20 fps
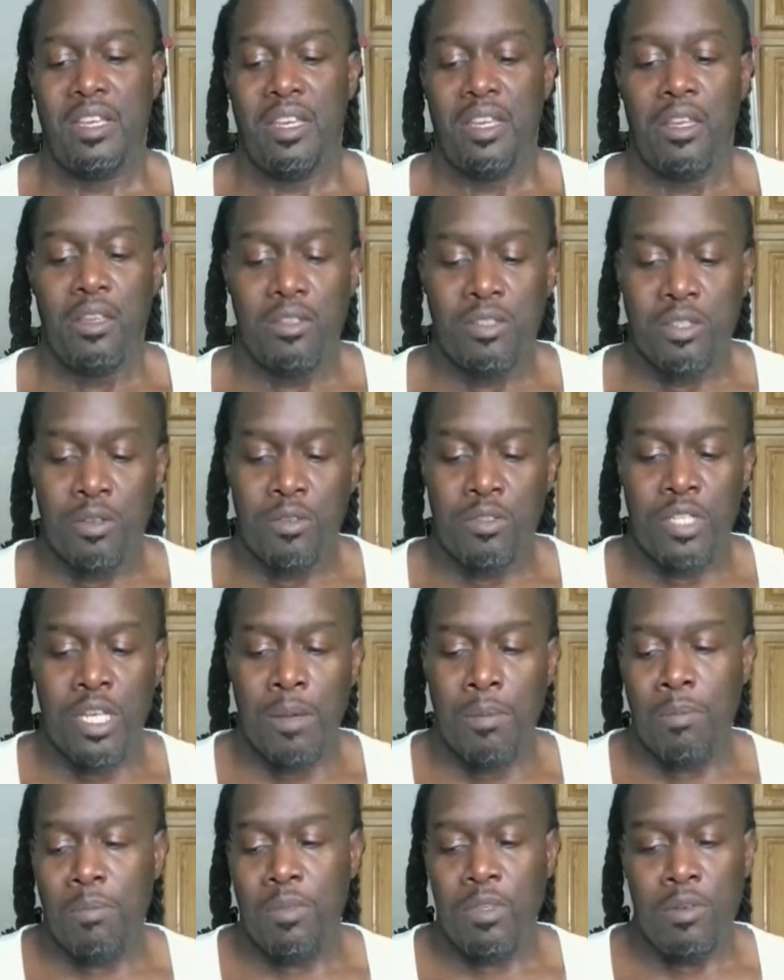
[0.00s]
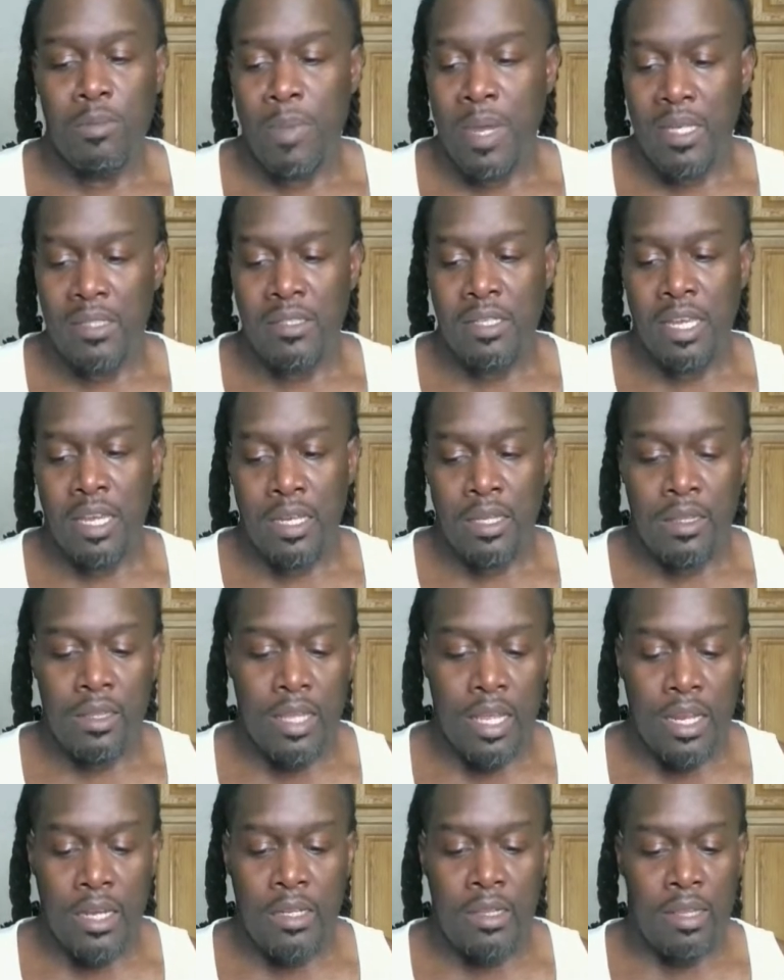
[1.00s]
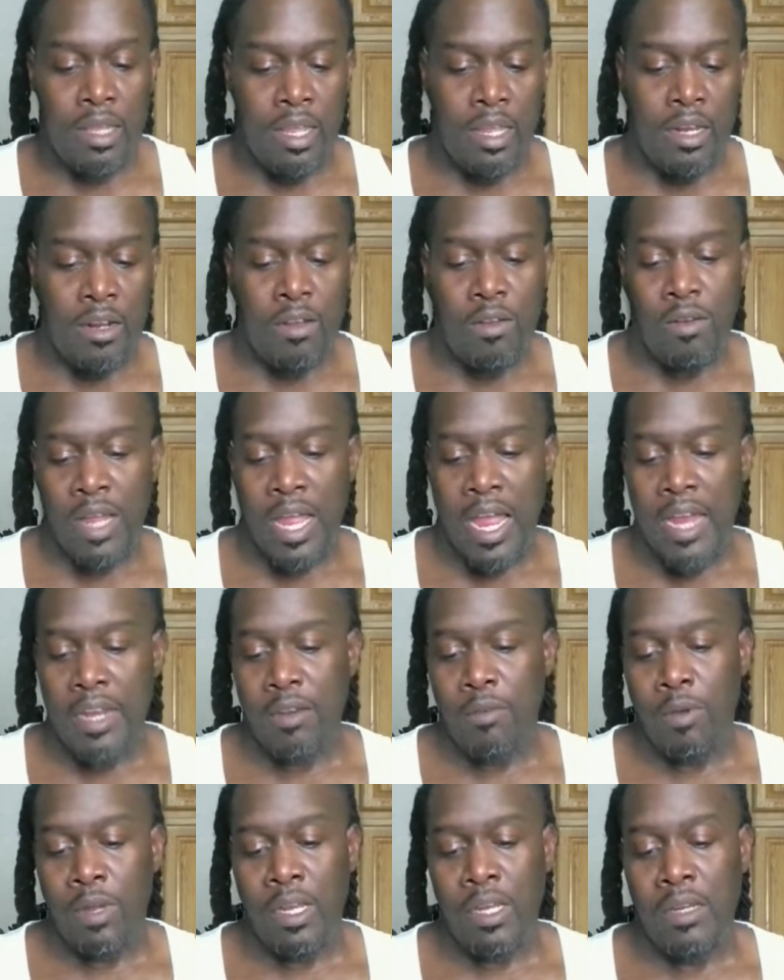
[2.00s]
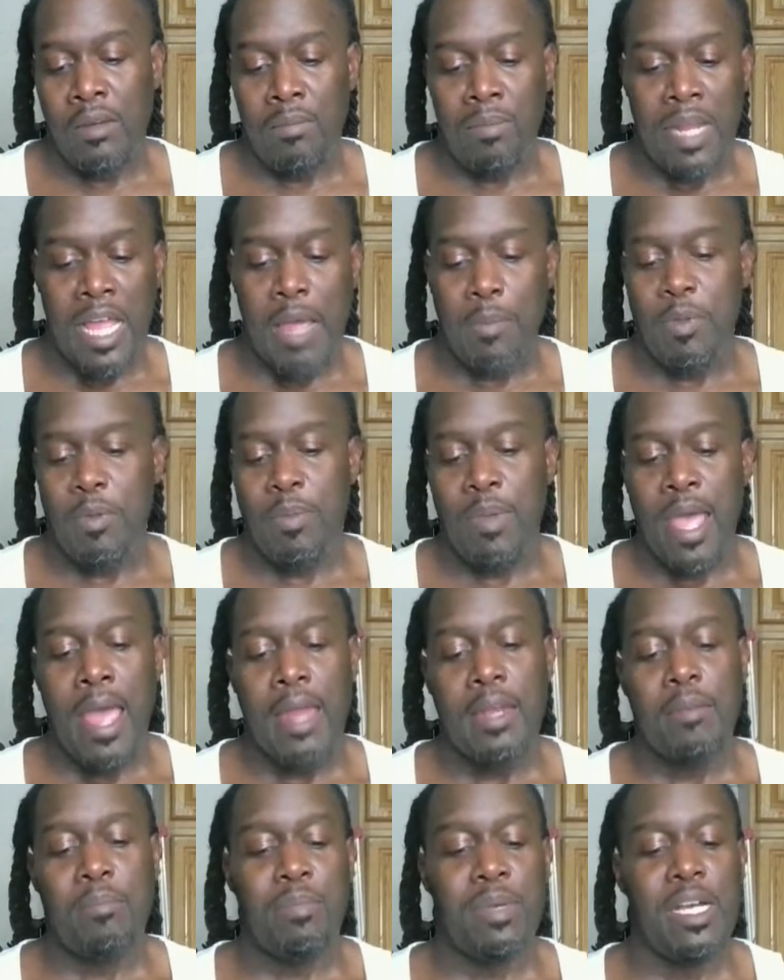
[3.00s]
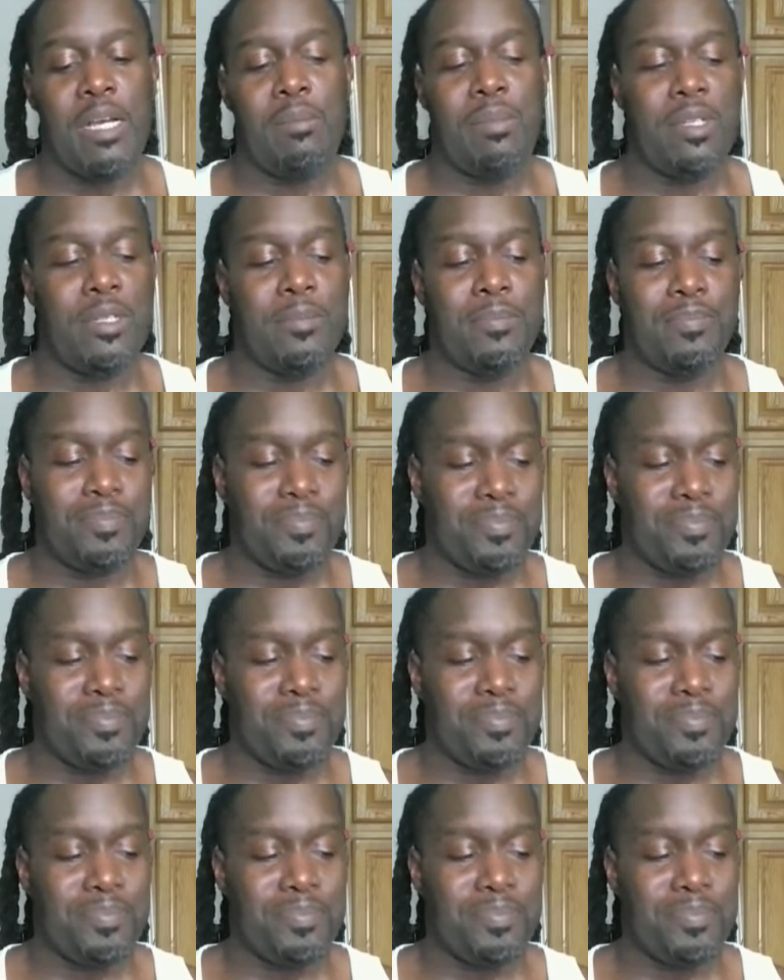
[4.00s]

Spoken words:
You know, so some, you may say they don't like the way black people act in public.